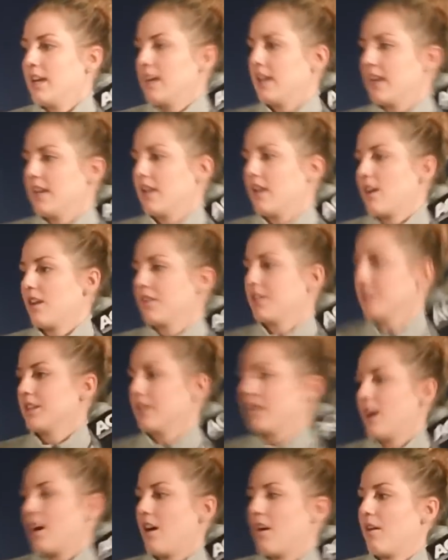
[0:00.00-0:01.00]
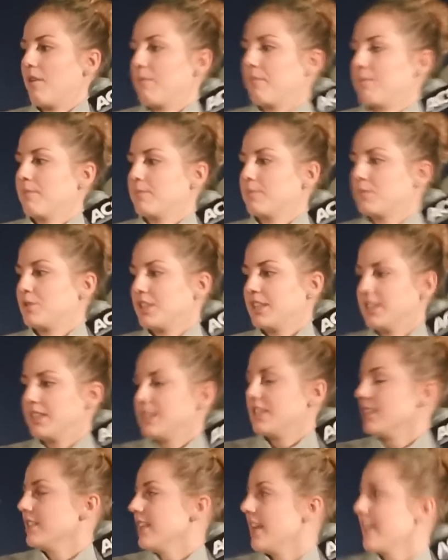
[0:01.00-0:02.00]
and all the
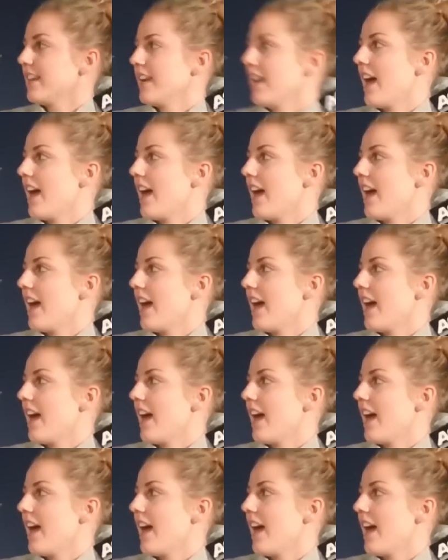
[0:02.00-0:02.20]
tradition that they